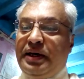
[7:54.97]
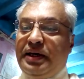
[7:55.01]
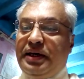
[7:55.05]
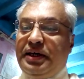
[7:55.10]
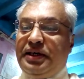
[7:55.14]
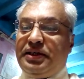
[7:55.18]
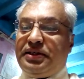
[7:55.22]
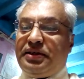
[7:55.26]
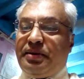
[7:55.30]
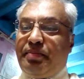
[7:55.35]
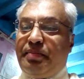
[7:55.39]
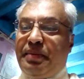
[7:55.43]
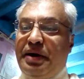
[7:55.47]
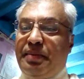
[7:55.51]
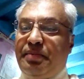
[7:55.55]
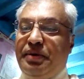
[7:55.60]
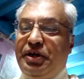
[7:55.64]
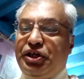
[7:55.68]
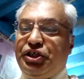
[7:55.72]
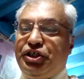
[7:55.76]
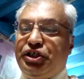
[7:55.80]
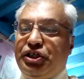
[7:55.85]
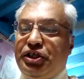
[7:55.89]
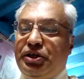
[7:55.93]
is a
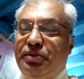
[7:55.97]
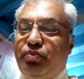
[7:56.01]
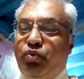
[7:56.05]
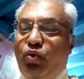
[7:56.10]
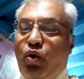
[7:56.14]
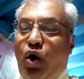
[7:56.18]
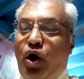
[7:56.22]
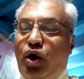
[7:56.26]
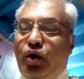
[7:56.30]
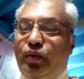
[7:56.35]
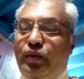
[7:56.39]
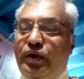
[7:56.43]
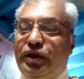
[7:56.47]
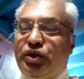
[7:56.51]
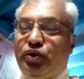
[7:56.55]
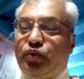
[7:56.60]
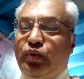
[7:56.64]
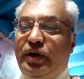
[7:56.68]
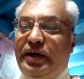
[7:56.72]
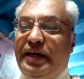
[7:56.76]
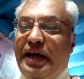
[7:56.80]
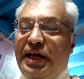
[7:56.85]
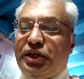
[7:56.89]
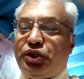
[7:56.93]
memory chip on which
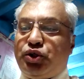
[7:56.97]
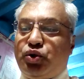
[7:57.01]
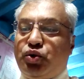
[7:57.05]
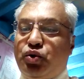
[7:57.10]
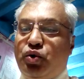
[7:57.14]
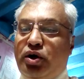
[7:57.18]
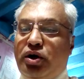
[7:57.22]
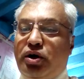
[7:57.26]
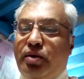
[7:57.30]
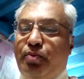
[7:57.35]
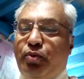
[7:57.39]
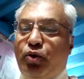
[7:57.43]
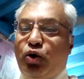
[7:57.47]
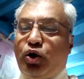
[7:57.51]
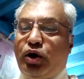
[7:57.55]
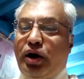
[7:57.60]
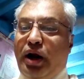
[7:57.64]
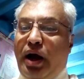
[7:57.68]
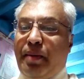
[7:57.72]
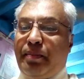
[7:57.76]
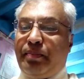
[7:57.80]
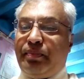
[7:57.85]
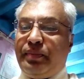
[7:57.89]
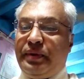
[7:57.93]
we can store a
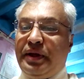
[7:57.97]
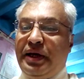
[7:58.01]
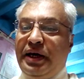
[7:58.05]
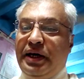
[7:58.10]
program.